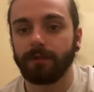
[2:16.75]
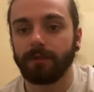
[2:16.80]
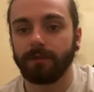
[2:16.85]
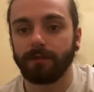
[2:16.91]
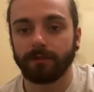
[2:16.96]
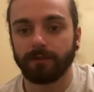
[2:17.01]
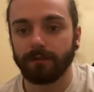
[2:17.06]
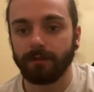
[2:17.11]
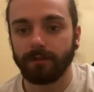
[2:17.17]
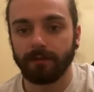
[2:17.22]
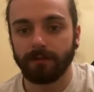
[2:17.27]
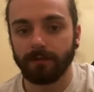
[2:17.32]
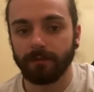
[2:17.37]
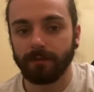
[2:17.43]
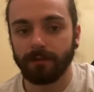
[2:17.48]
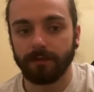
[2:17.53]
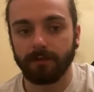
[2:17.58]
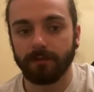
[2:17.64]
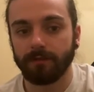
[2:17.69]
It doesn't need to
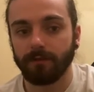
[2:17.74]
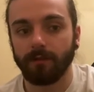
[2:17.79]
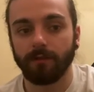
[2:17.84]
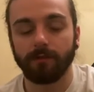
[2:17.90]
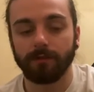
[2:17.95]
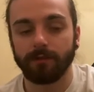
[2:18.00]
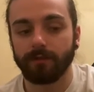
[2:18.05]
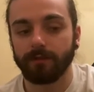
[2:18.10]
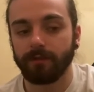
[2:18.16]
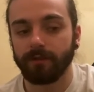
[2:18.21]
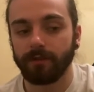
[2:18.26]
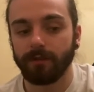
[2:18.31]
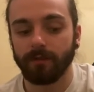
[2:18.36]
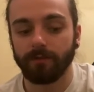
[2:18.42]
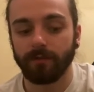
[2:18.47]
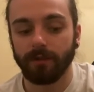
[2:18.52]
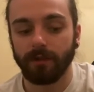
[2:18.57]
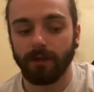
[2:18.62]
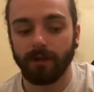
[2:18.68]
be solid straight
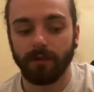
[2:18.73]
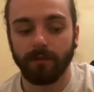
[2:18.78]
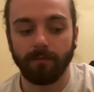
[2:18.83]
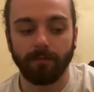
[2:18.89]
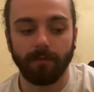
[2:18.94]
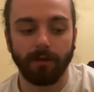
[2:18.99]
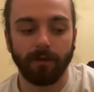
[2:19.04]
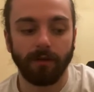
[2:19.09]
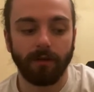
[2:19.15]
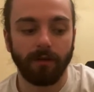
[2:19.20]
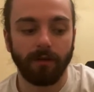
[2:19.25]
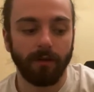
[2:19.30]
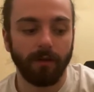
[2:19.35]
out the gate, but